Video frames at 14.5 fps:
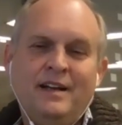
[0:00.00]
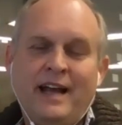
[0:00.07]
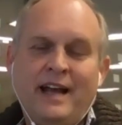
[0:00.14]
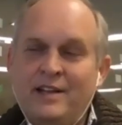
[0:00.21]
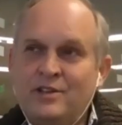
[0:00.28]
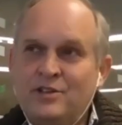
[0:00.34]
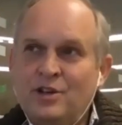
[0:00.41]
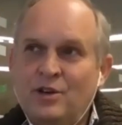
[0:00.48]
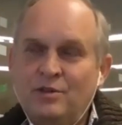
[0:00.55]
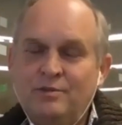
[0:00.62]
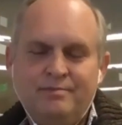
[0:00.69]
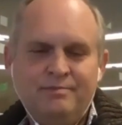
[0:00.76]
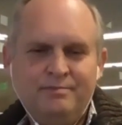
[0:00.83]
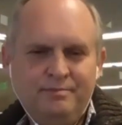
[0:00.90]
And
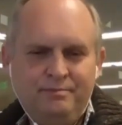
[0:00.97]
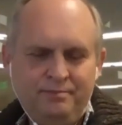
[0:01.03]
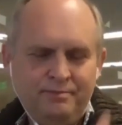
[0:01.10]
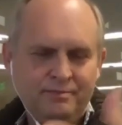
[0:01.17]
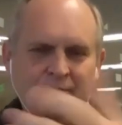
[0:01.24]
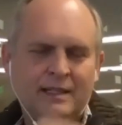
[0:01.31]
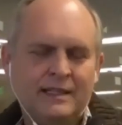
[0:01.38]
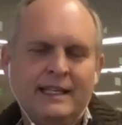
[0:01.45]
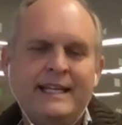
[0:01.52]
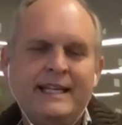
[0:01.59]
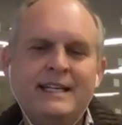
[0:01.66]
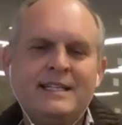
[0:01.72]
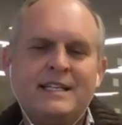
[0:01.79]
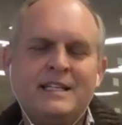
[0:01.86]
so eliteness